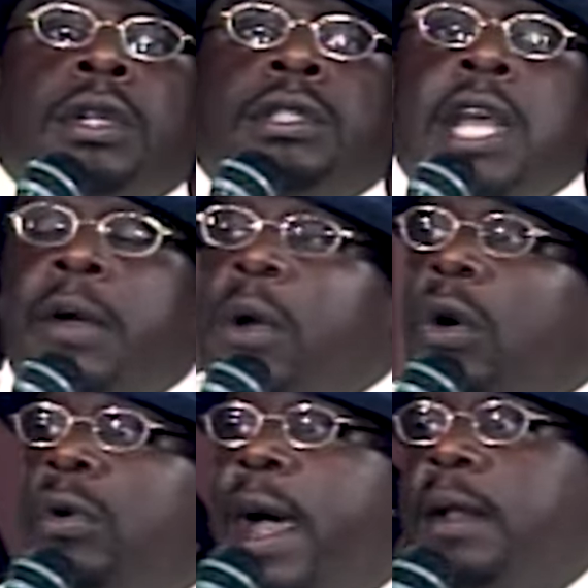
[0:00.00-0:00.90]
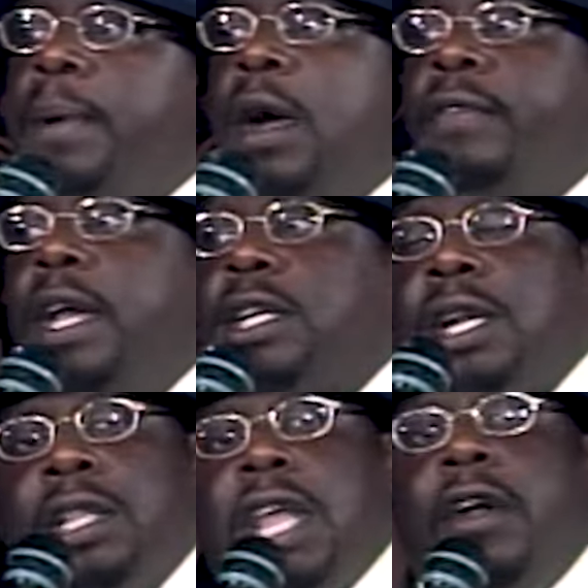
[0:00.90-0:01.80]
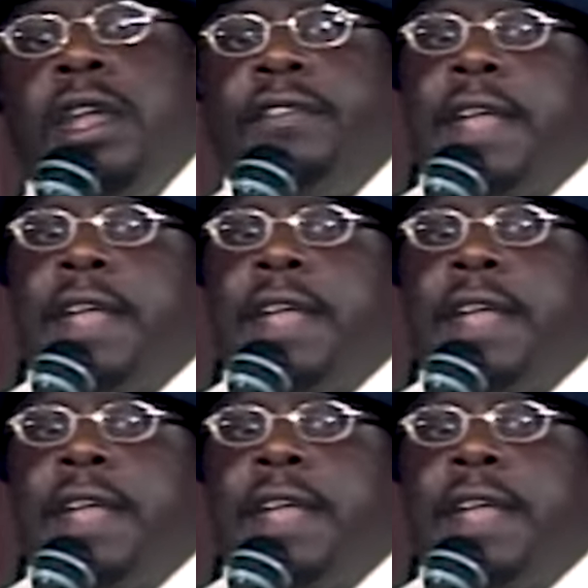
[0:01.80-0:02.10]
Tyrone will have to be over here till the 30th.